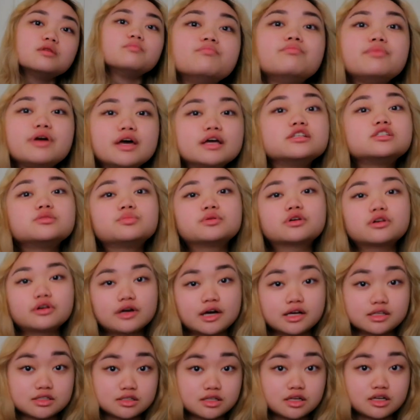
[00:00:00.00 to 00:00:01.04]
major
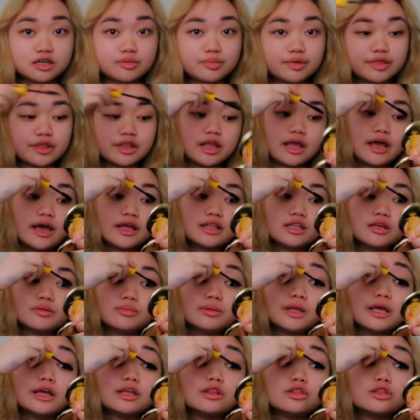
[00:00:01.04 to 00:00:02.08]
procrastinator, but then I end up like